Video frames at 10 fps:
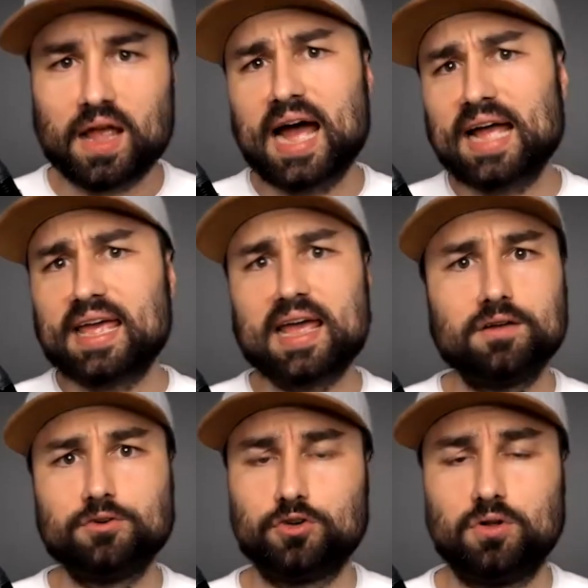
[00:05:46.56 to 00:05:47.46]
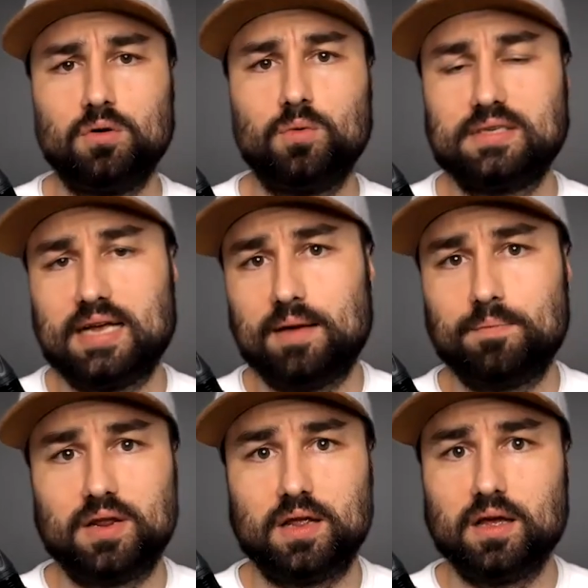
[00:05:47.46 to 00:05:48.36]
I can't control what's
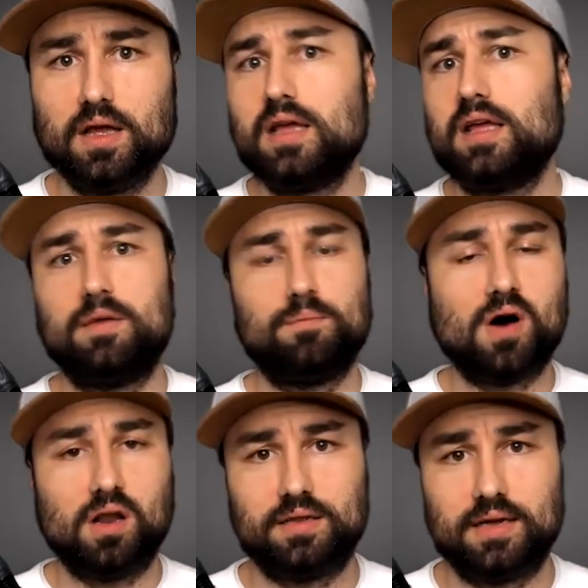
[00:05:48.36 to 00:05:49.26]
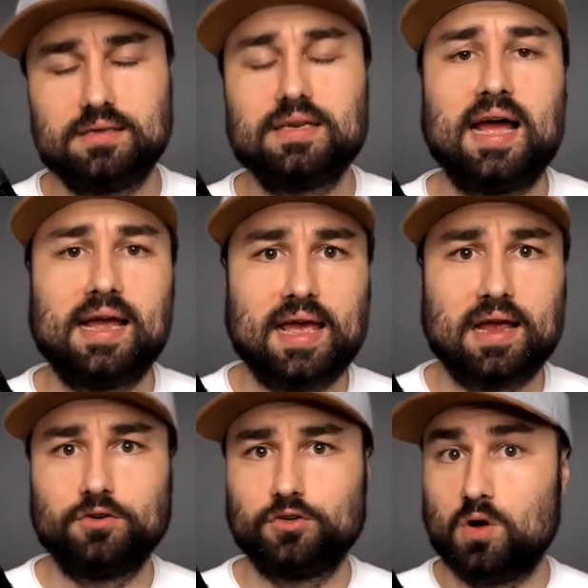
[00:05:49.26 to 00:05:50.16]
happening in politics. I can't
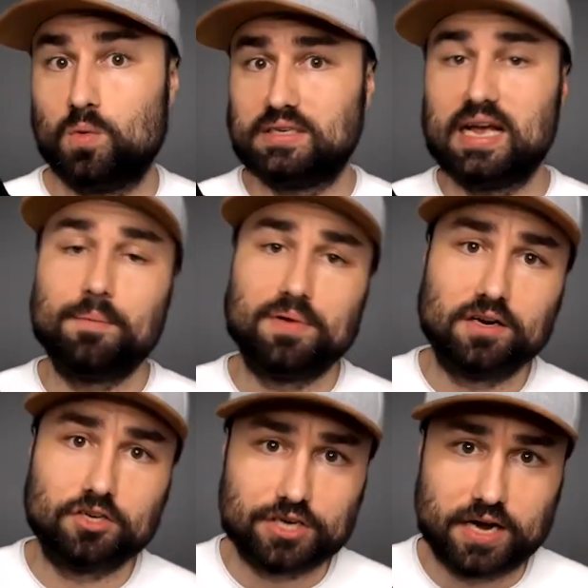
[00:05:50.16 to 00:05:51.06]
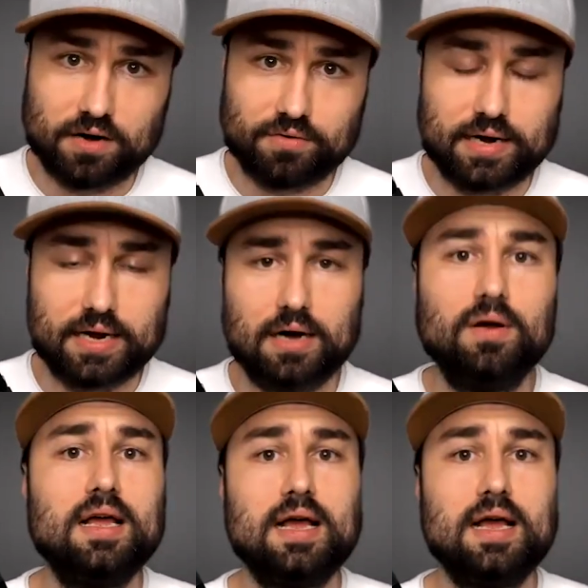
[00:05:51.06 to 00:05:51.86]
control what's happening in China right now.